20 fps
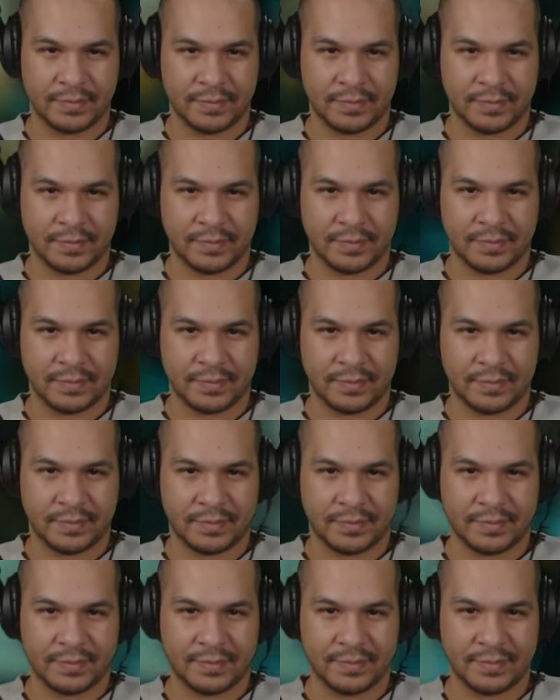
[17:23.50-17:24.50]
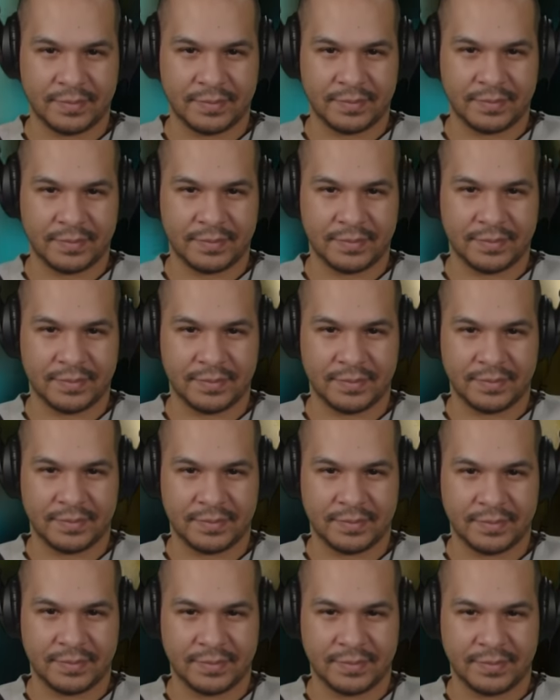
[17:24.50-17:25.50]

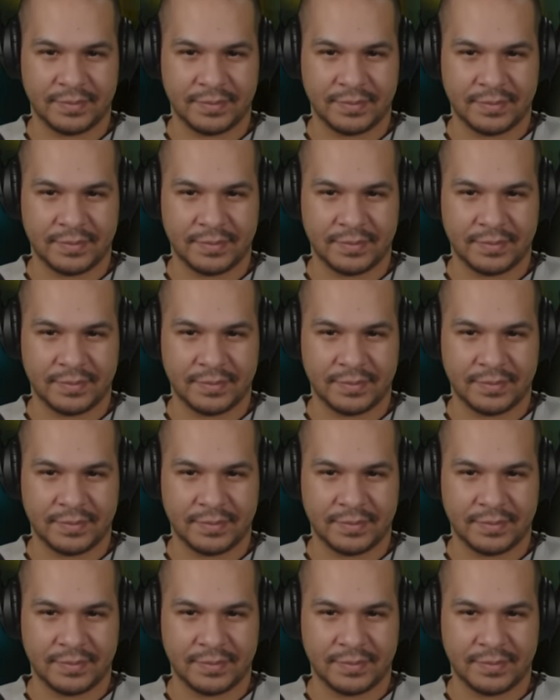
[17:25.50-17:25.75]
[no speech]